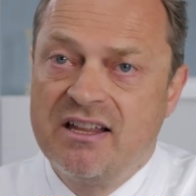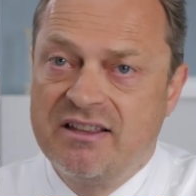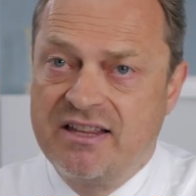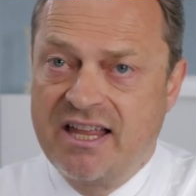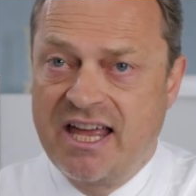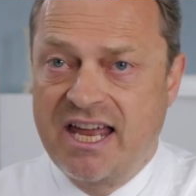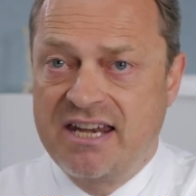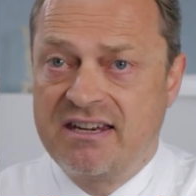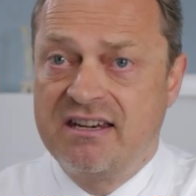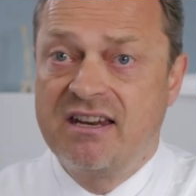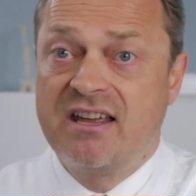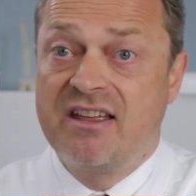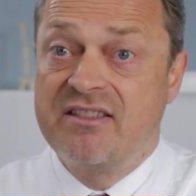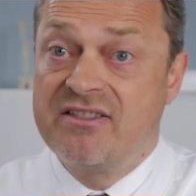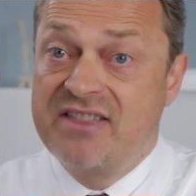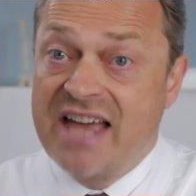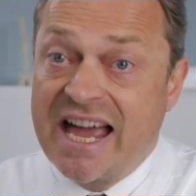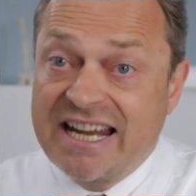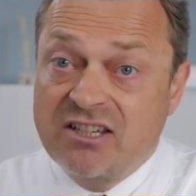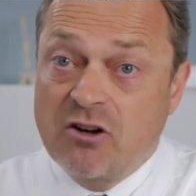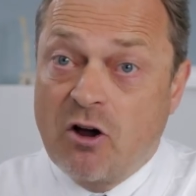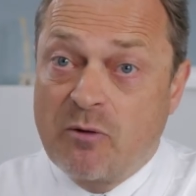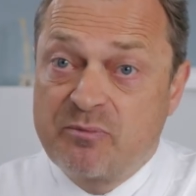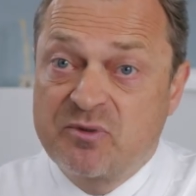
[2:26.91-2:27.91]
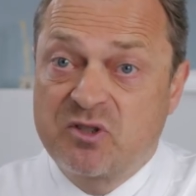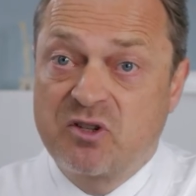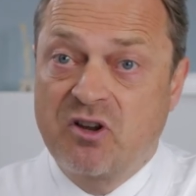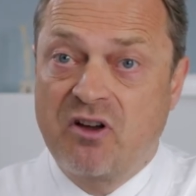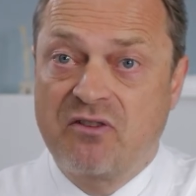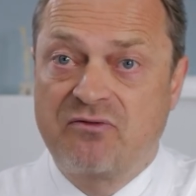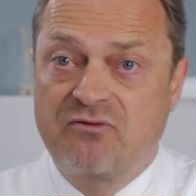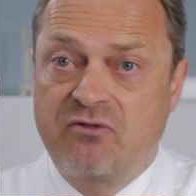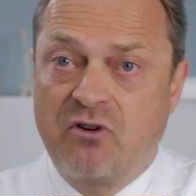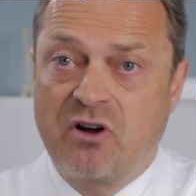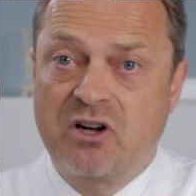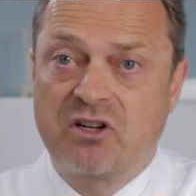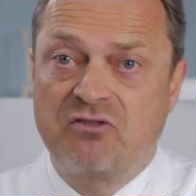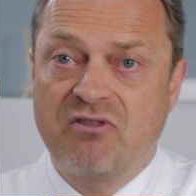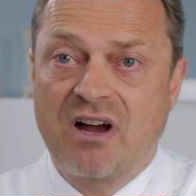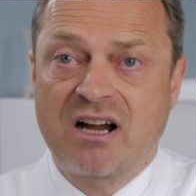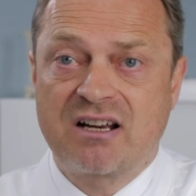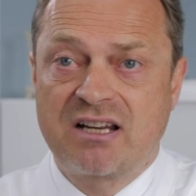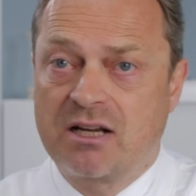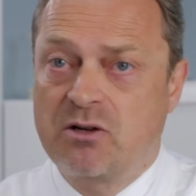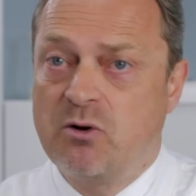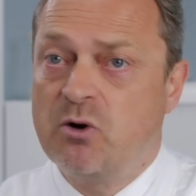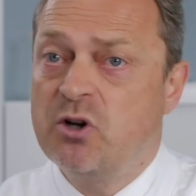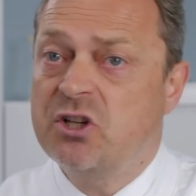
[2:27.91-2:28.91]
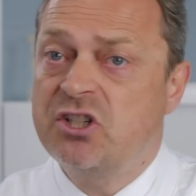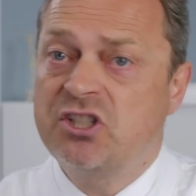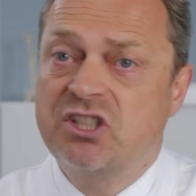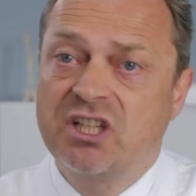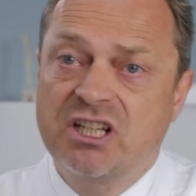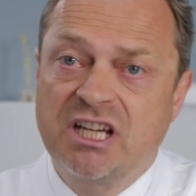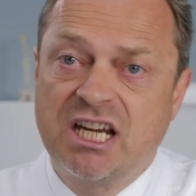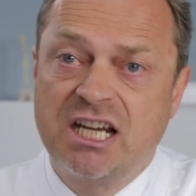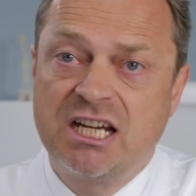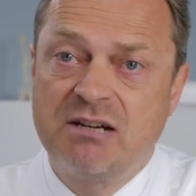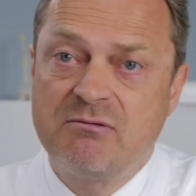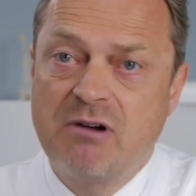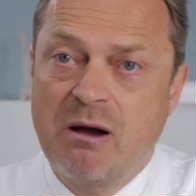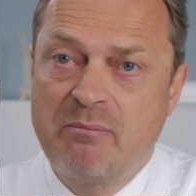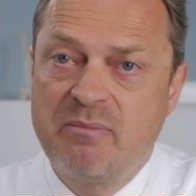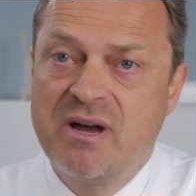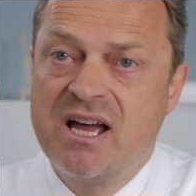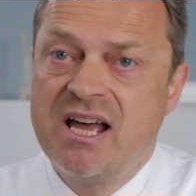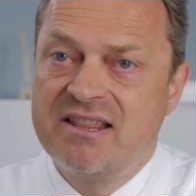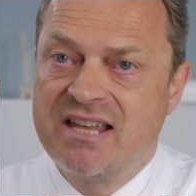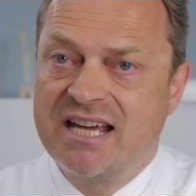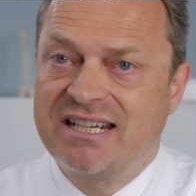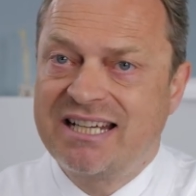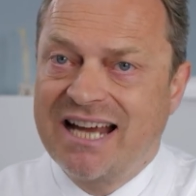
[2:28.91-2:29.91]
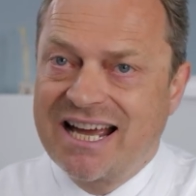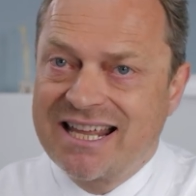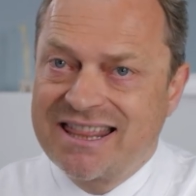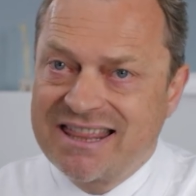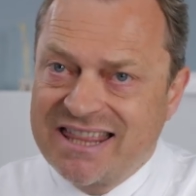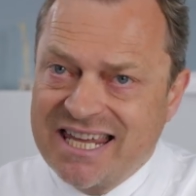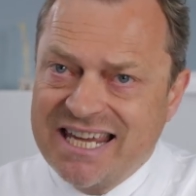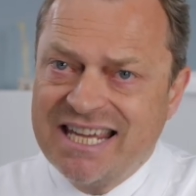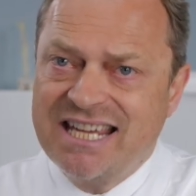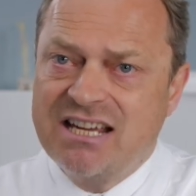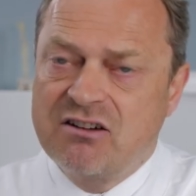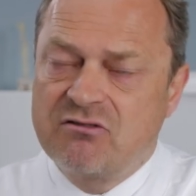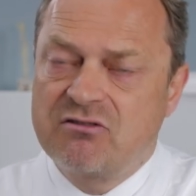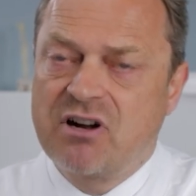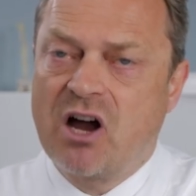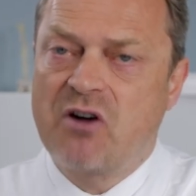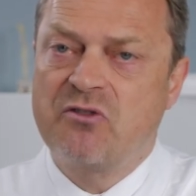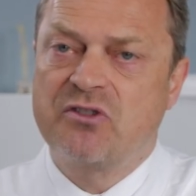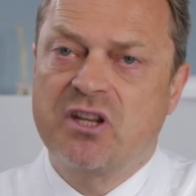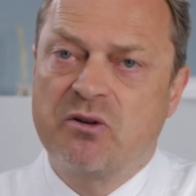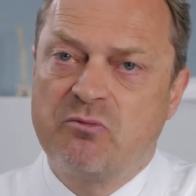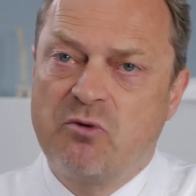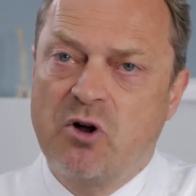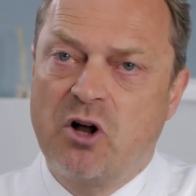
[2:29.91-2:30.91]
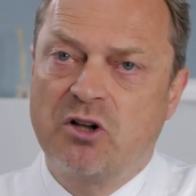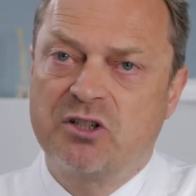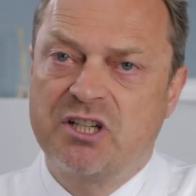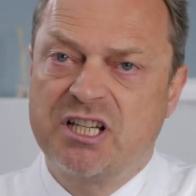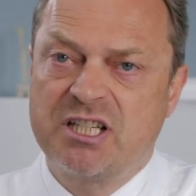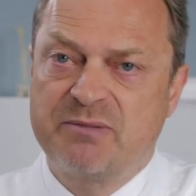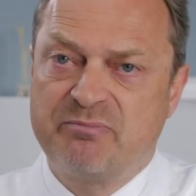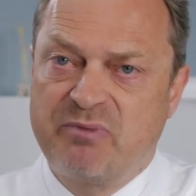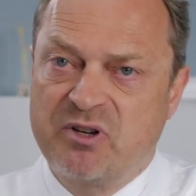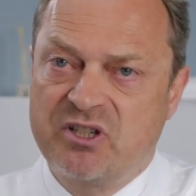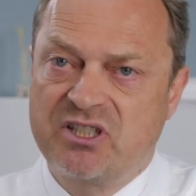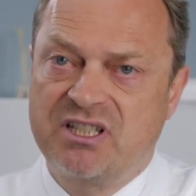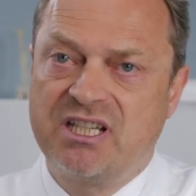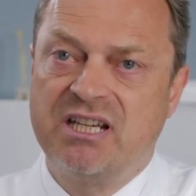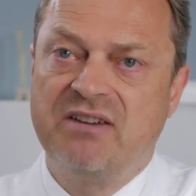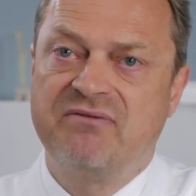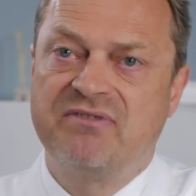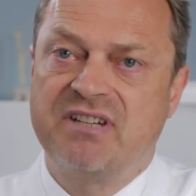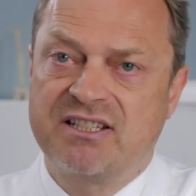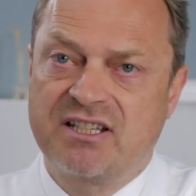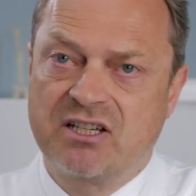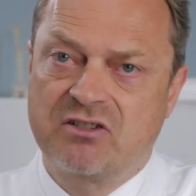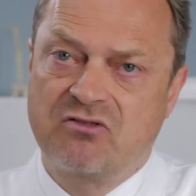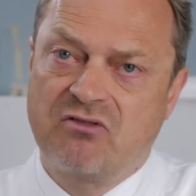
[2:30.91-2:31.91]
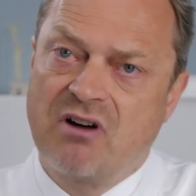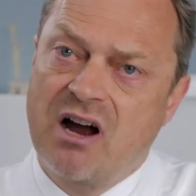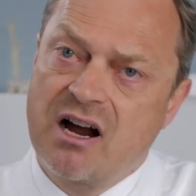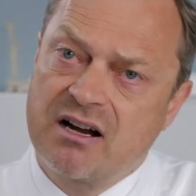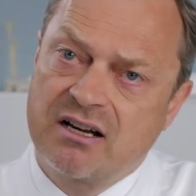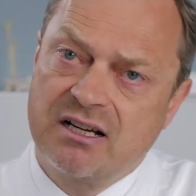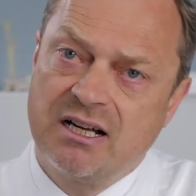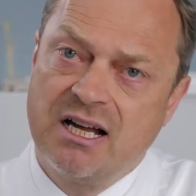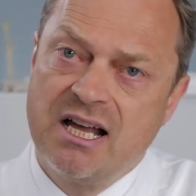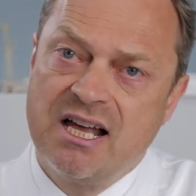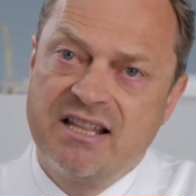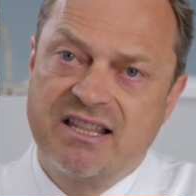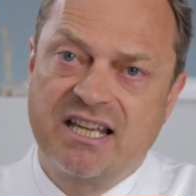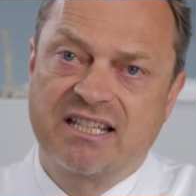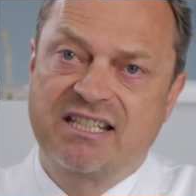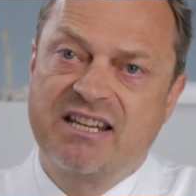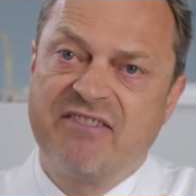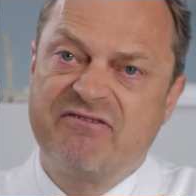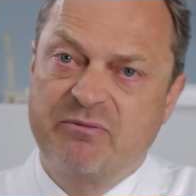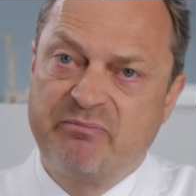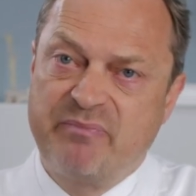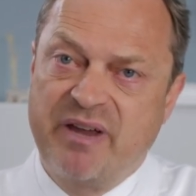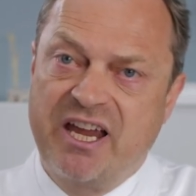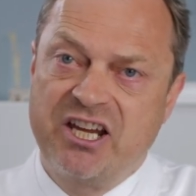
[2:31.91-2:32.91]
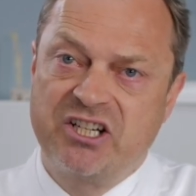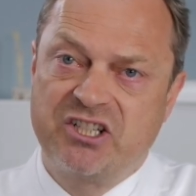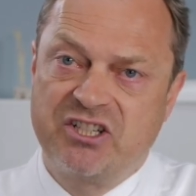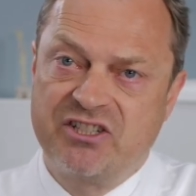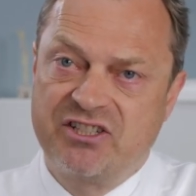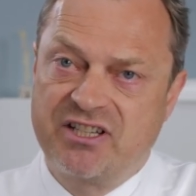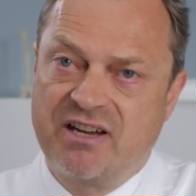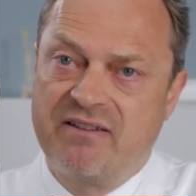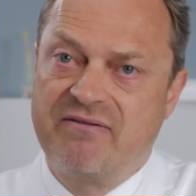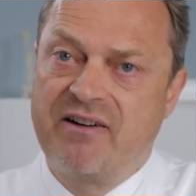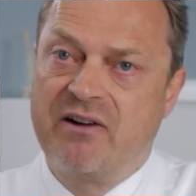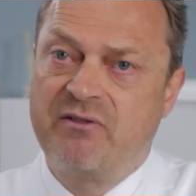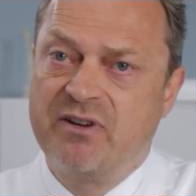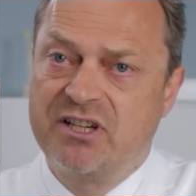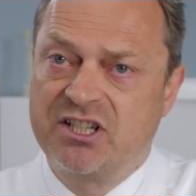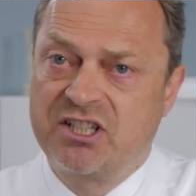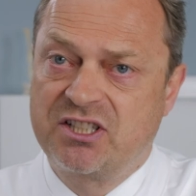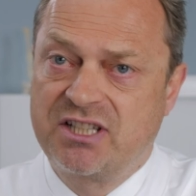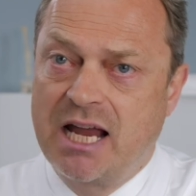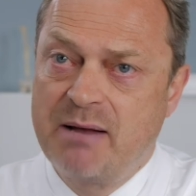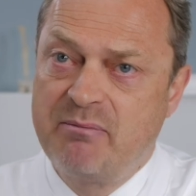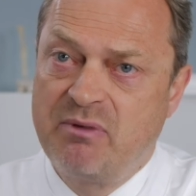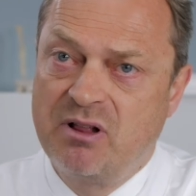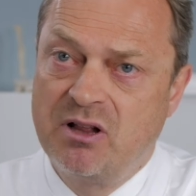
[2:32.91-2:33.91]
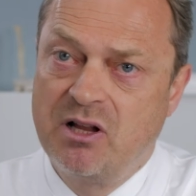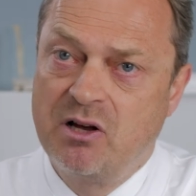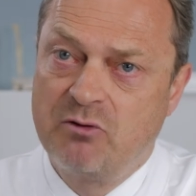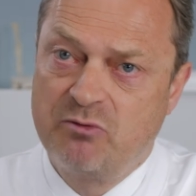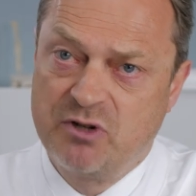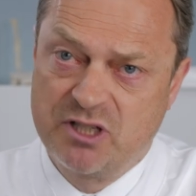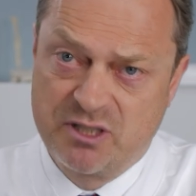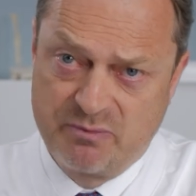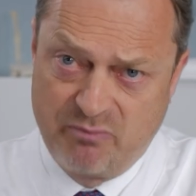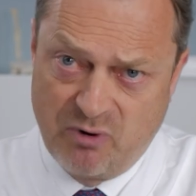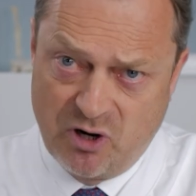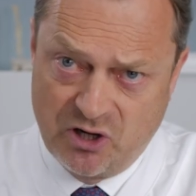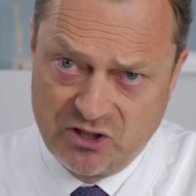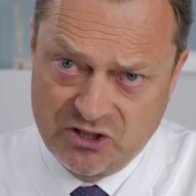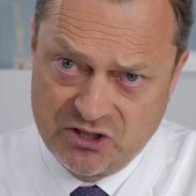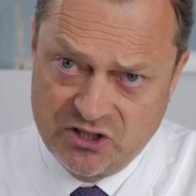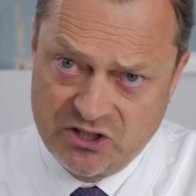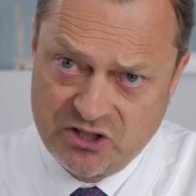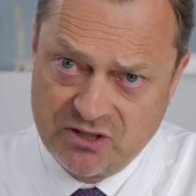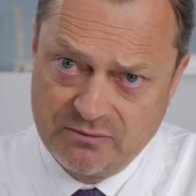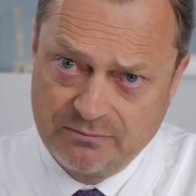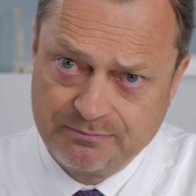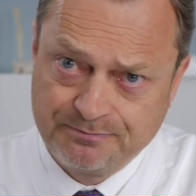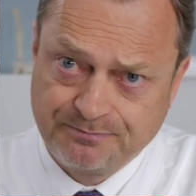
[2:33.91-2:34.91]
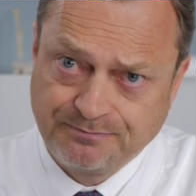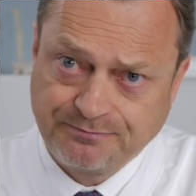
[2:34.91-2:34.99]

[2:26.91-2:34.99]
than that observed for a drug like ustekinumab that I think around the world is perceived as a drug that gives patients a very stable response.